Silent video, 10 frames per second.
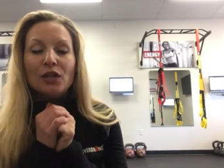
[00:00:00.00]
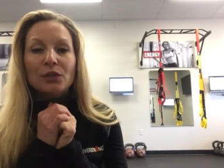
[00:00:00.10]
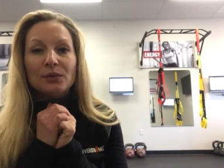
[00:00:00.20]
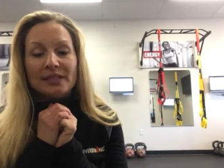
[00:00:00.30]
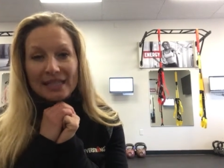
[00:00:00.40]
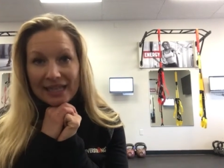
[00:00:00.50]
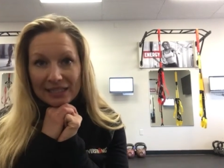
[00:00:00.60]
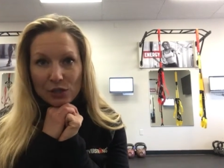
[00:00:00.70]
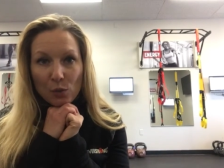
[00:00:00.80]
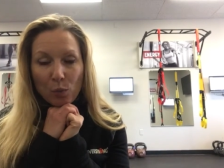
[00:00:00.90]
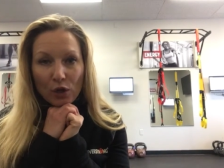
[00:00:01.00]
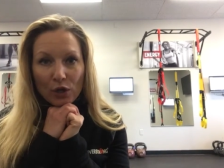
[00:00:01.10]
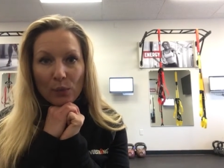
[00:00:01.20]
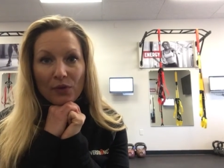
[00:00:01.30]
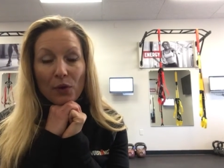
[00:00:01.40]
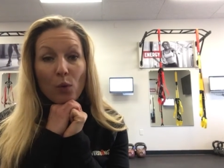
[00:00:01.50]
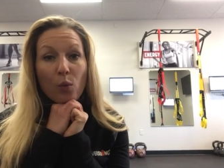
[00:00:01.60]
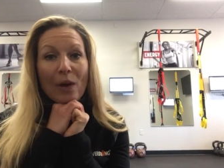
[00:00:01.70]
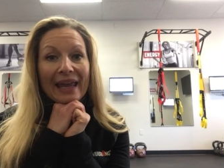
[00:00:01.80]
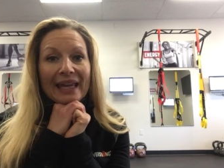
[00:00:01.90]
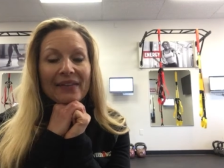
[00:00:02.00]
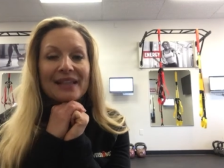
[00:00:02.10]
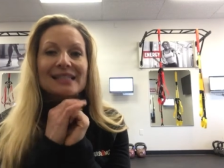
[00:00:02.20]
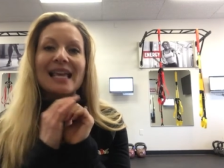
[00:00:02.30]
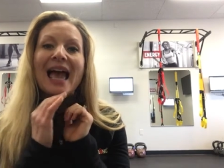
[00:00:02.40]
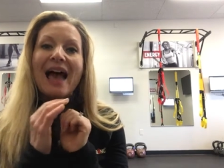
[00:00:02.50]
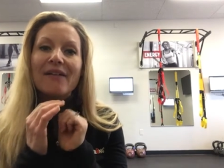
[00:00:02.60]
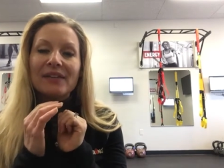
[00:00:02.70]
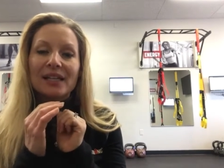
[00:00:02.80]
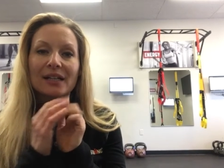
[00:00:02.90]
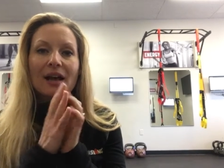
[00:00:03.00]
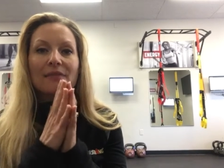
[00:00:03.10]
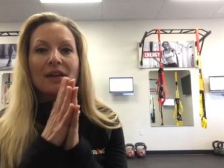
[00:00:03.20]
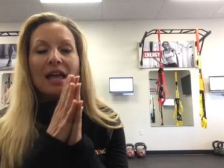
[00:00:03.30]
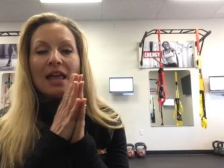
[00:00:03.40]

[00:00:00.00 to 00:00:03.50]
you need to work with a weight that's heavy enough